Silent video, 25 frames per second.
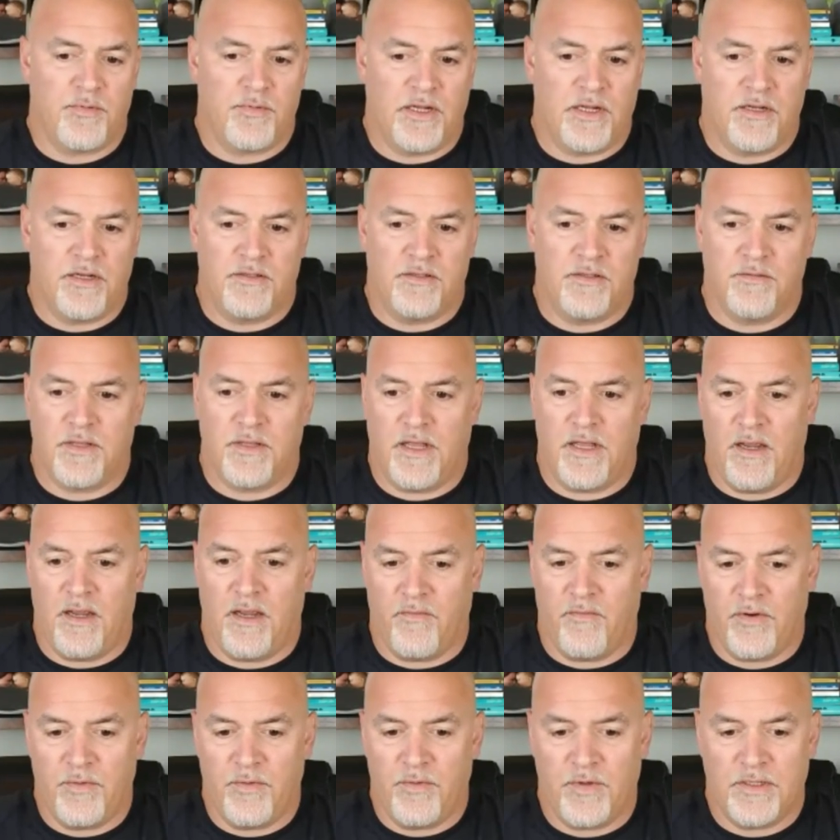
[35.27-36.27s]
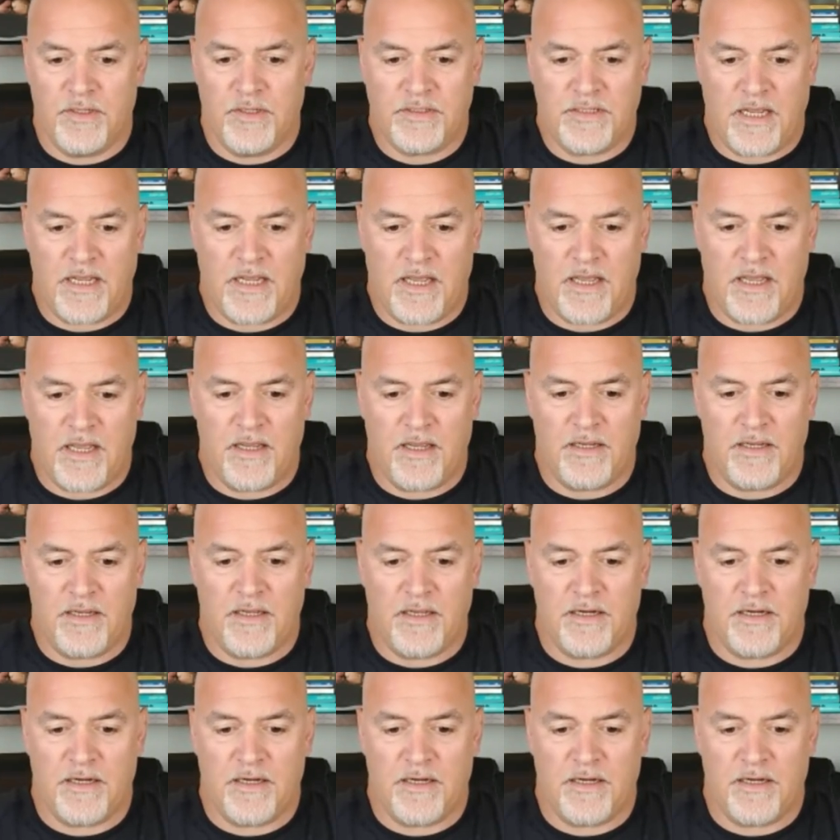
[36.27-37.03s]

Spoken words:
got to do the everyone tag,